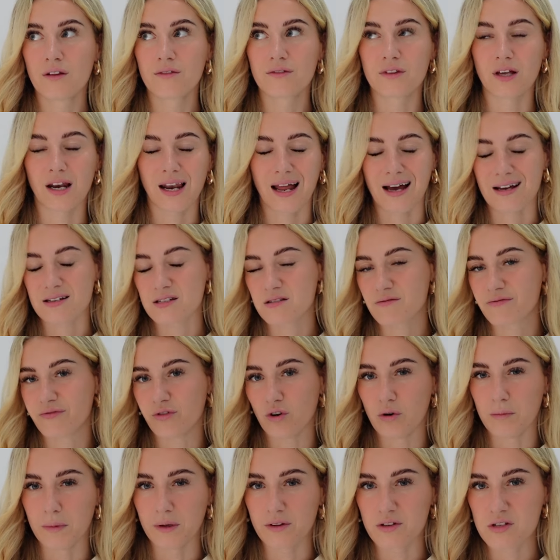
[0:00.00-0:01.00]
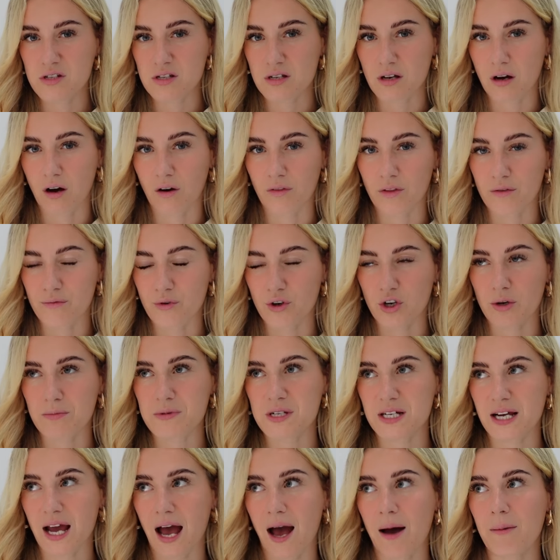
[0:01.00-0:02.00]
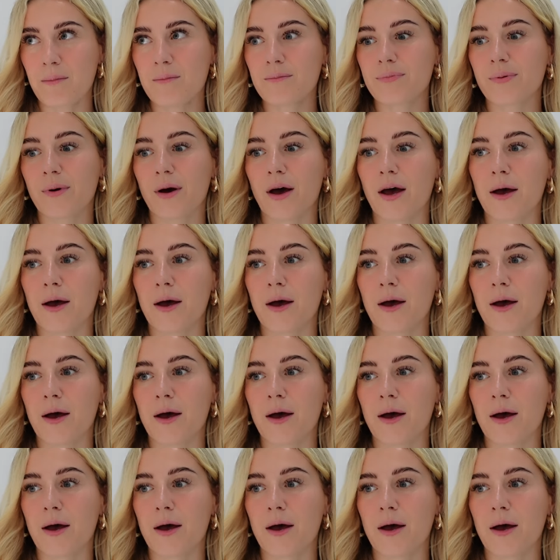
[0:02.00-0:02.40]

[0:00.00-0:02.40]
the last four months on the run up to camp.